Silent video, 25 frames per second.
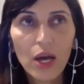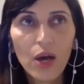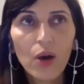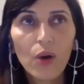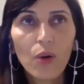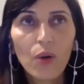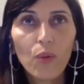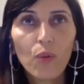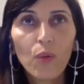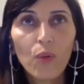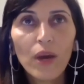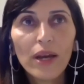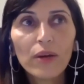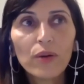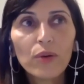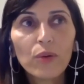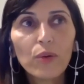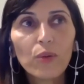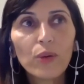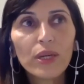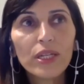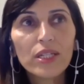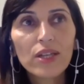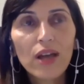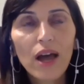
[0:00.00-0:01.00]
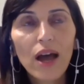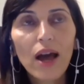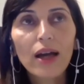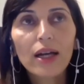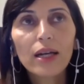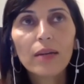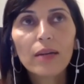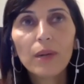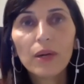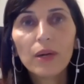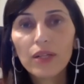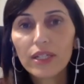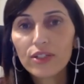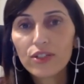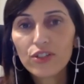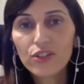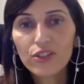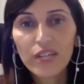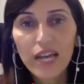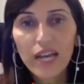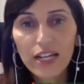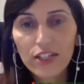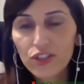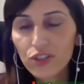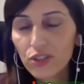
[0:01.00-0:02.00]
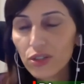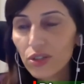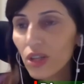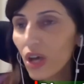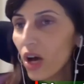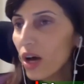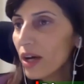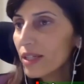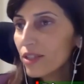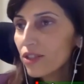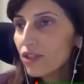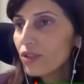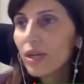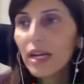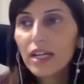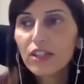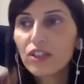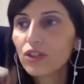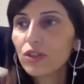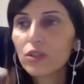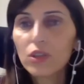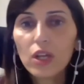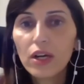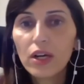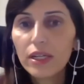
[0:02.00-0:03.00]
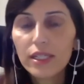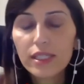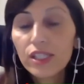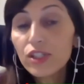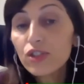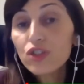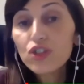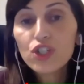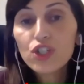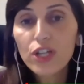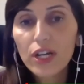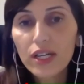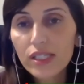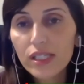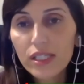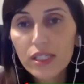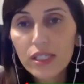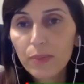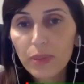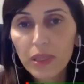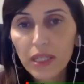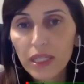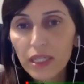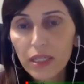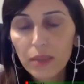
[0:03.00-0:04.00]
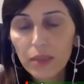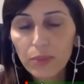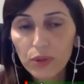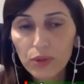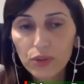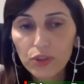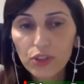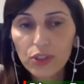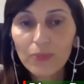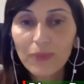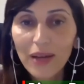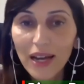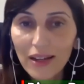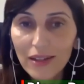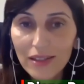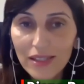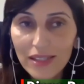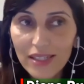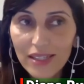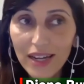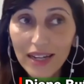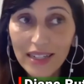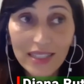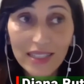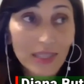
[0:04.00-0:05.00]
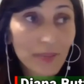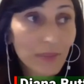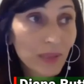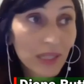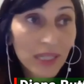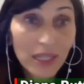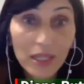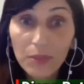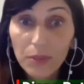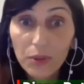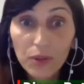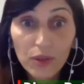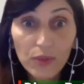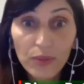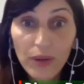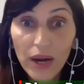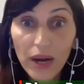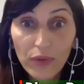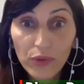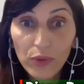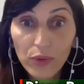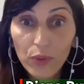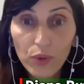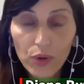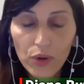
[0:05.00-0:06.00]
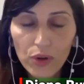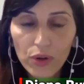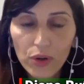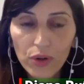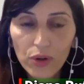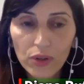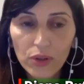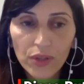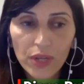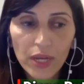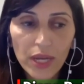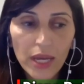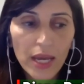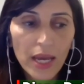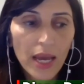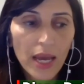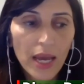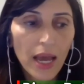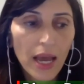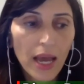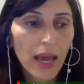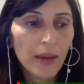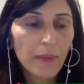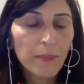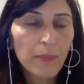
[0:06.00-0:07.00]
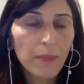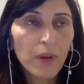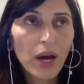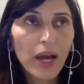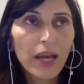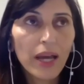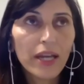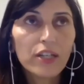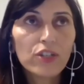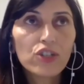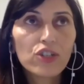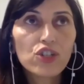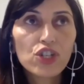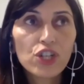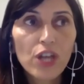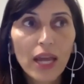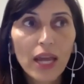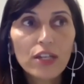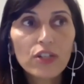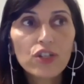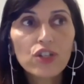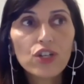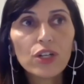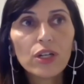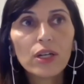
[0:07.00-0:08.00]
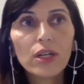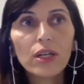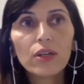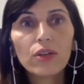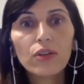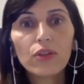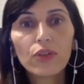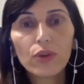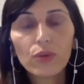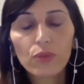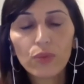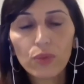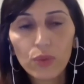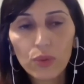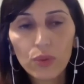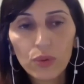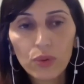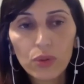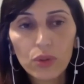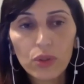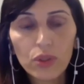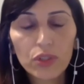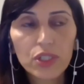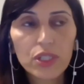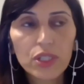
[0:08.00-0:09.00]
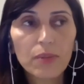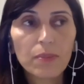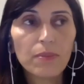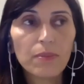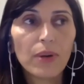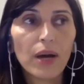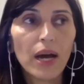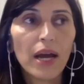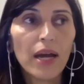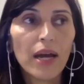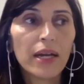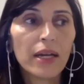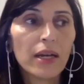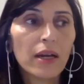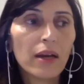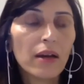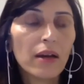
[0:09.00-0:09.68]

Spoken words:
When we talk about international law isn't just applicable to Palestine, it's applicable around the world. And by changing the rules and by